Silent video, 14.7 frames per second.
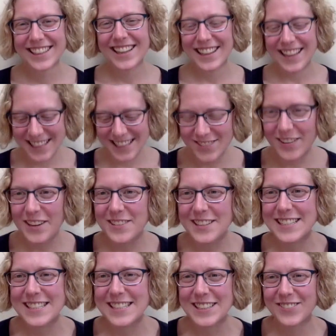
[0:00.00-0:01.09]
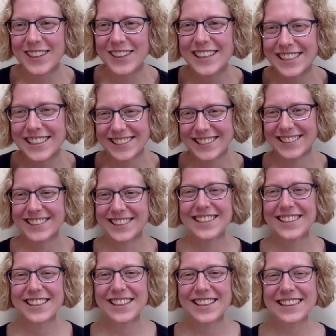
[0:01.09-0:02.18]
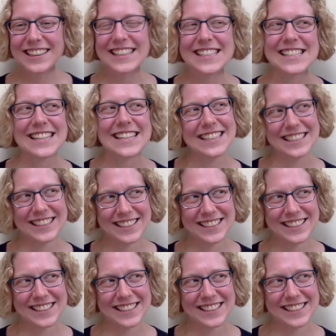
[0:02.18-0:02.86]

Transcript: that is my wisdom. Listen.